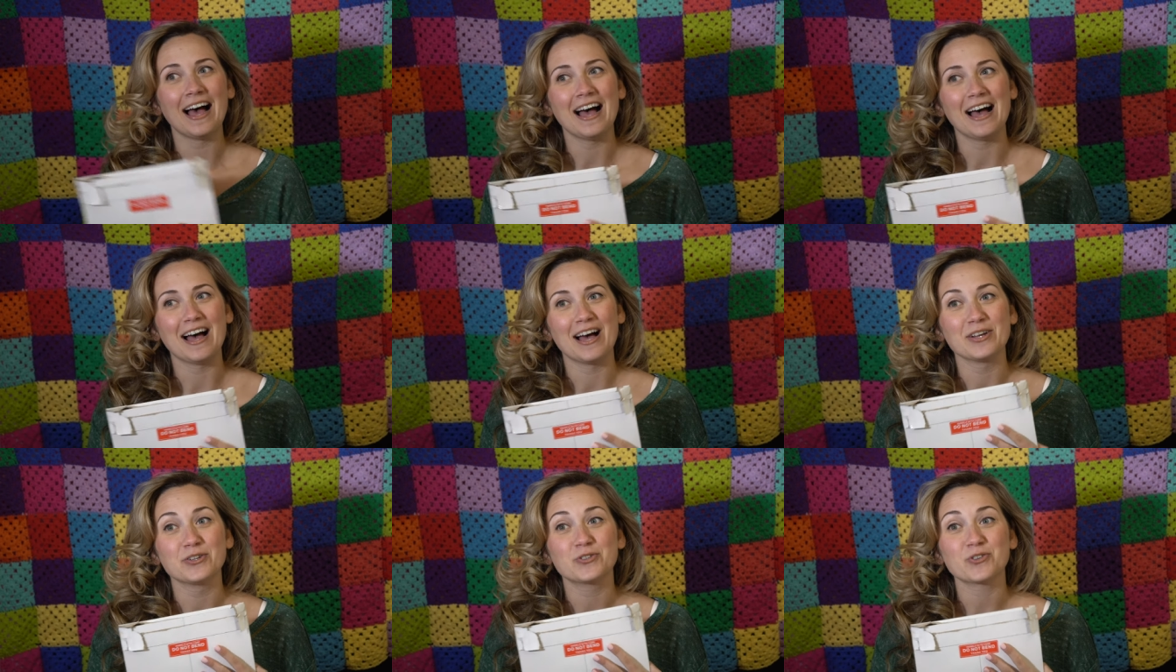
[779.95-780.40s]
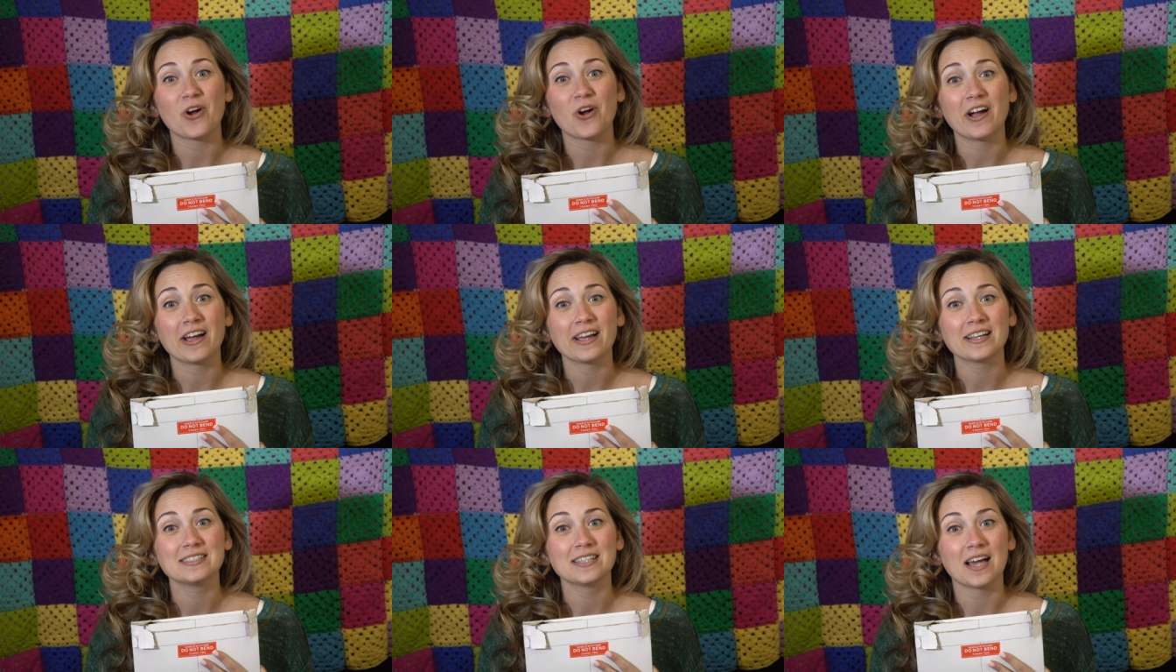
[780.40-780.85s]
uh,
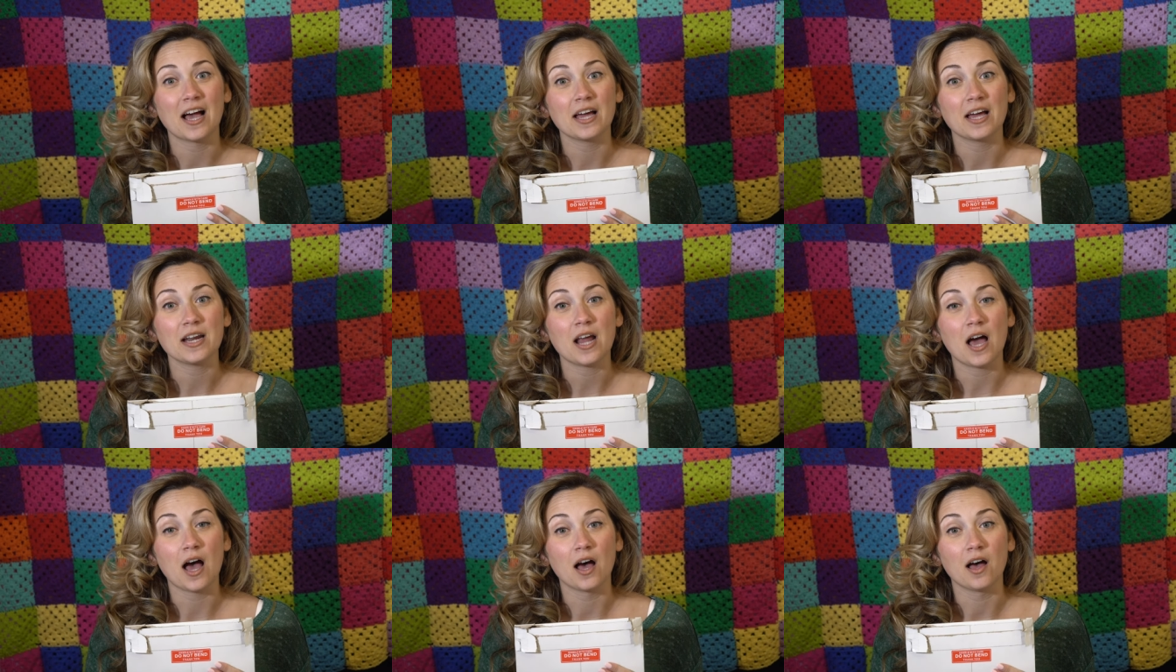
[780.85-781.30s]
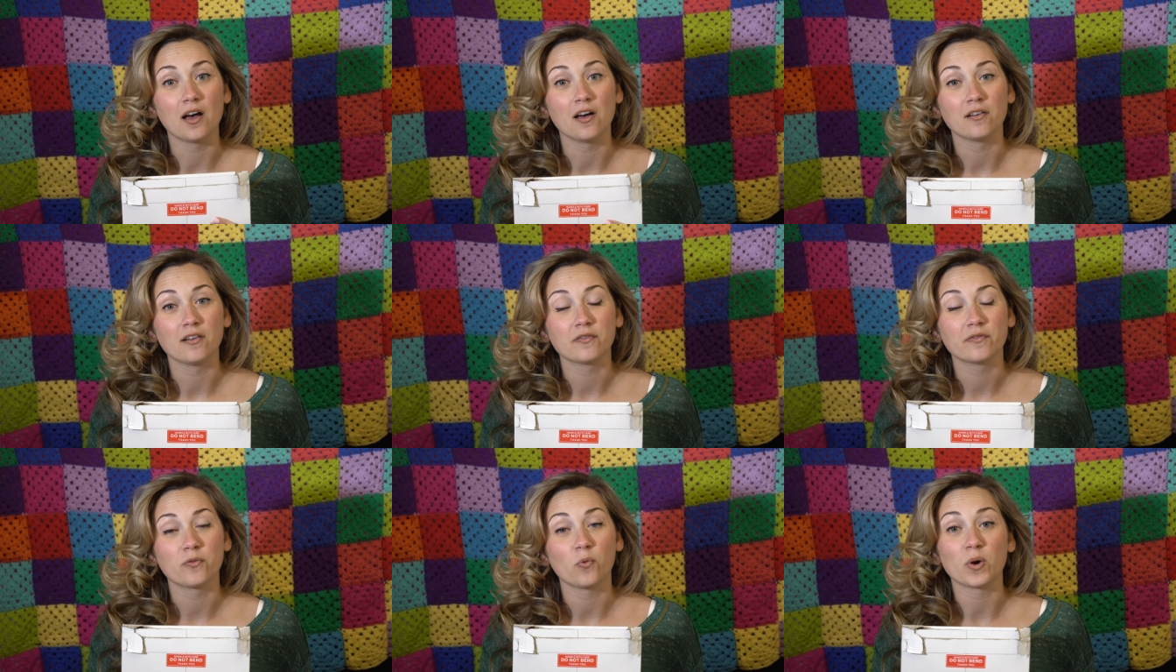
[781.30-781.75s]
drawing done
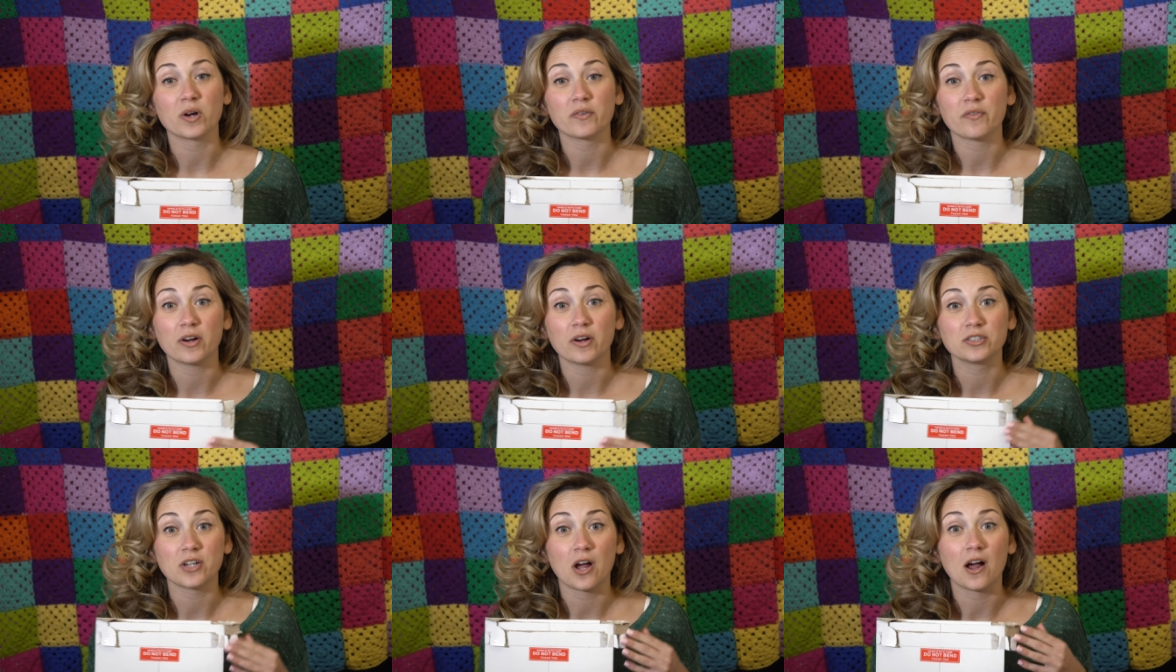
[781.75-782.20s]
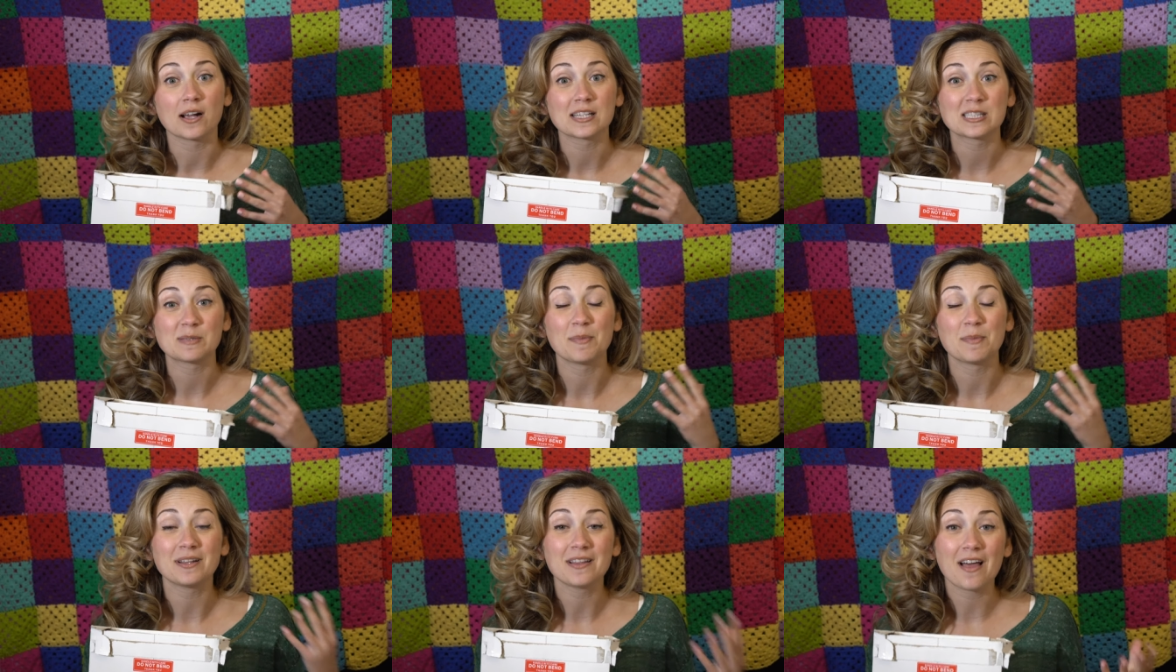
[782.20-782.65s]
of one of our
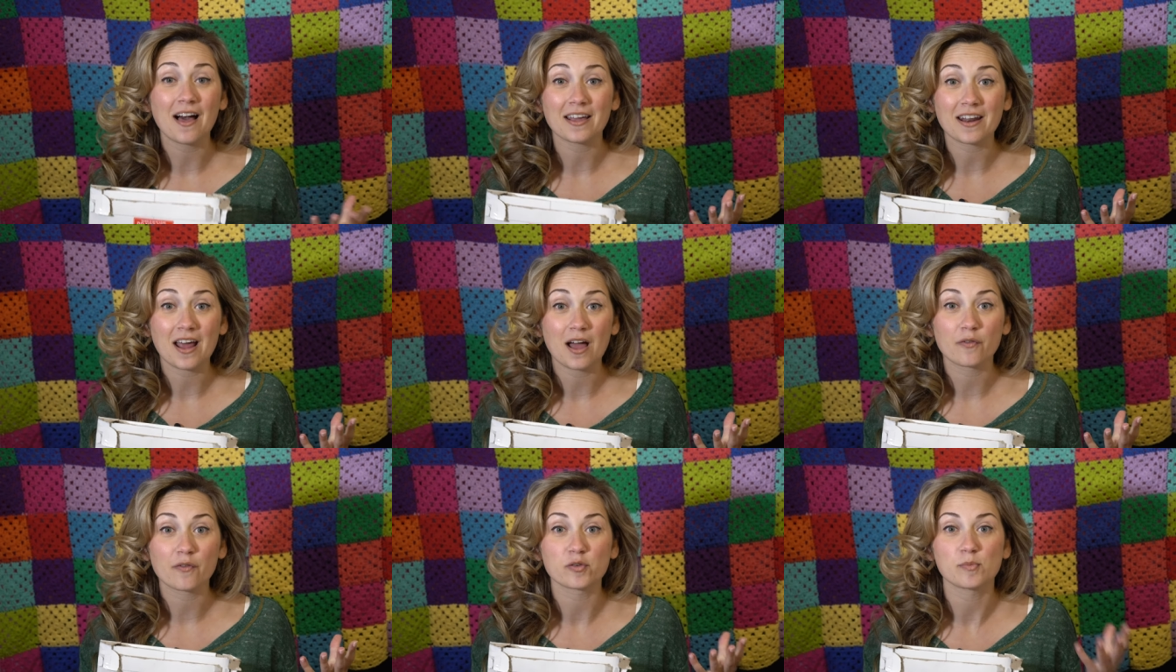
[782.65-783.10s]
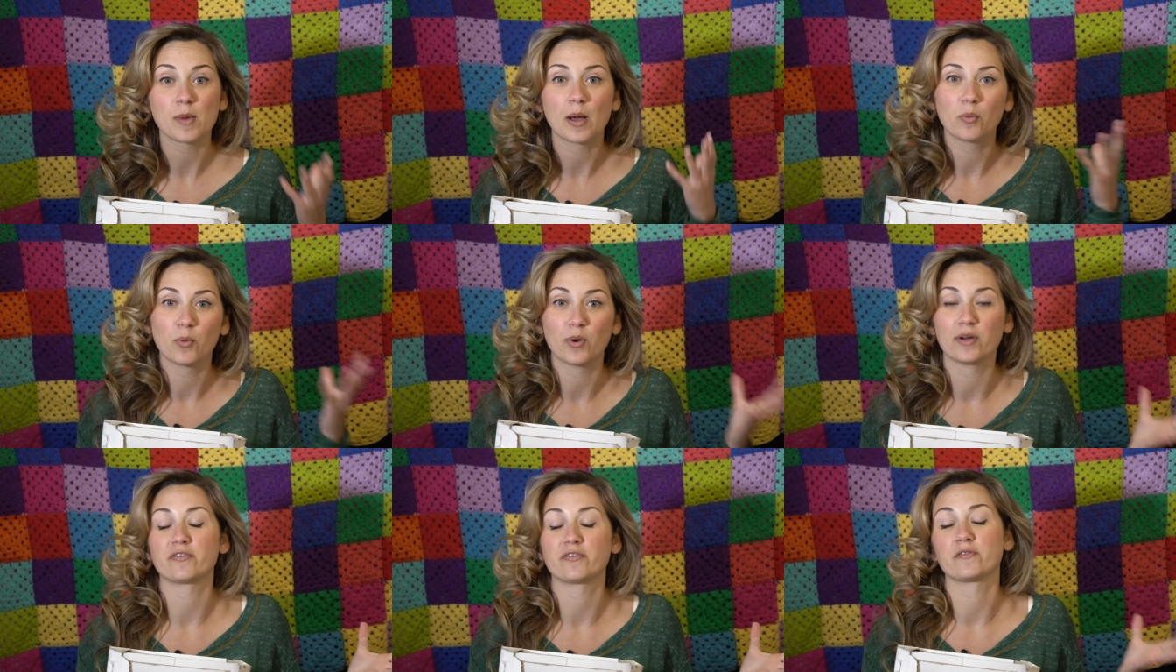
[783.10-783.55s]
dogs, Milana, for my
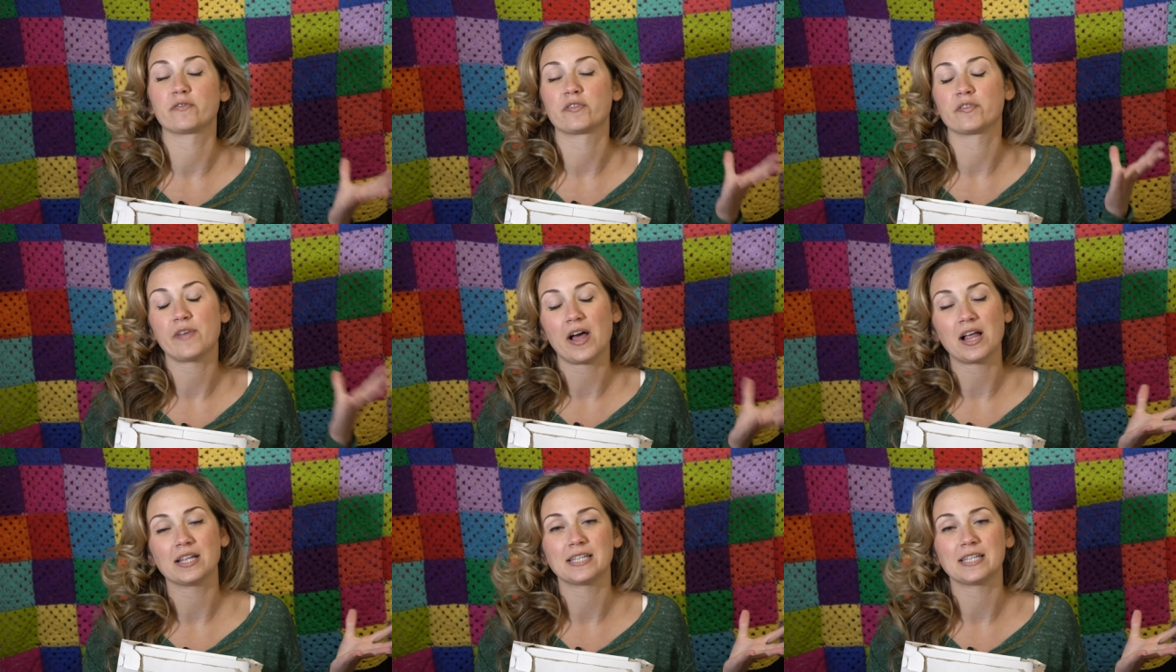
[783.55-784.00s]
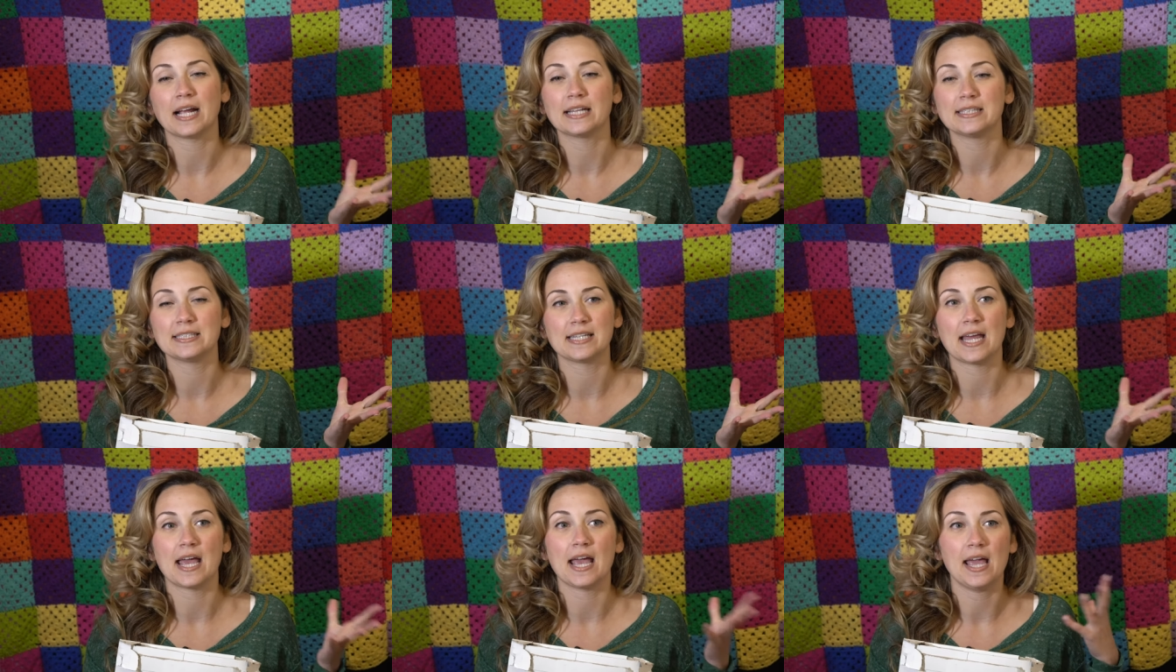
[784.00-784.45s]
boyfriend for
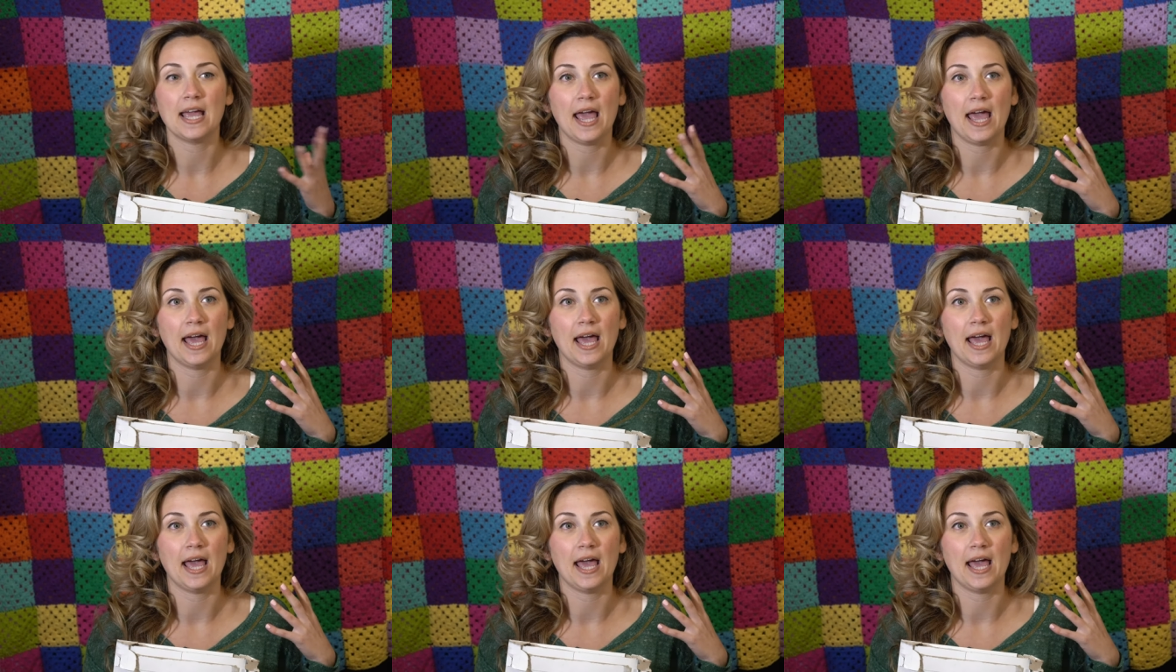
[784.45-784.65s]
Valentine's Day